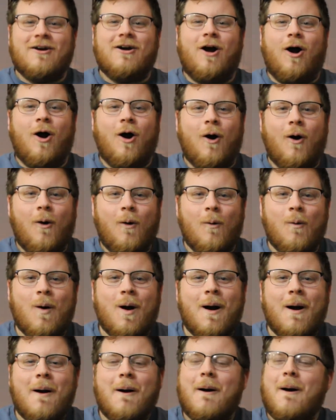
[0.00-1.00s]

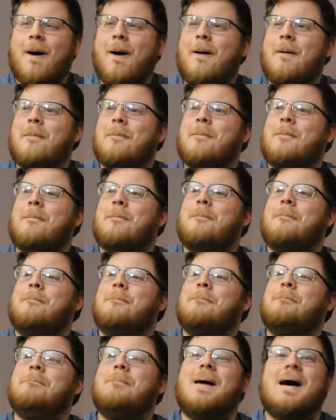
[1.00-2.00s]
Oh,
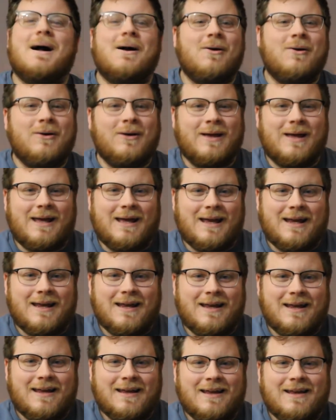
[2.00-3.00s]
Mowgli.
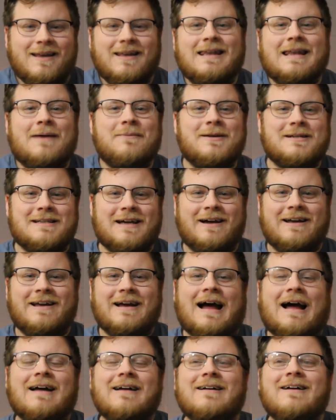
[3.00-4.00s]
Let me tell
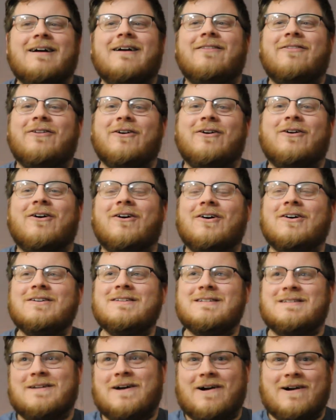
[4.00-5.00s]
ya, the girl
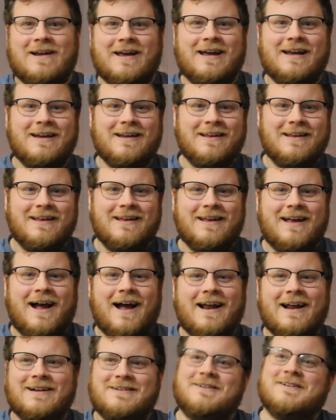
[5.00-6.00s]
started
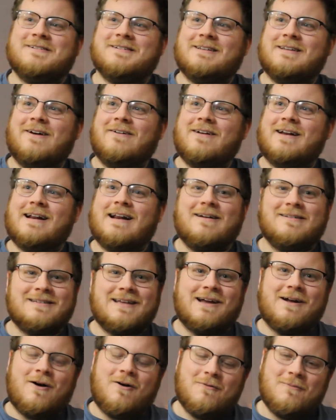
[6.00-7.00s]
and I turned to Logan and I was
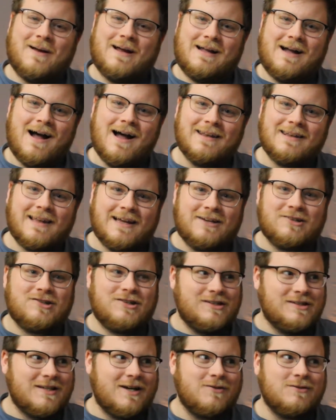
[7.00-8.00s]
like, oh my god, like she
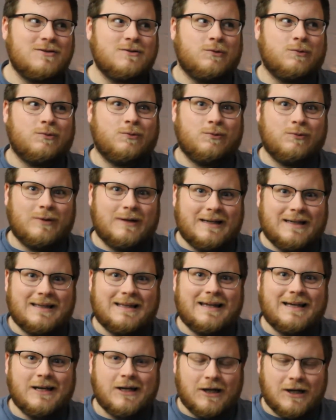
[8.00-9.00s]
sounds
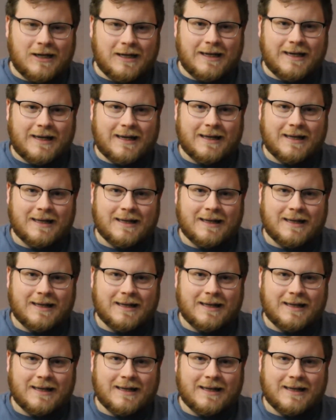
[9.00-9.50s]
really good.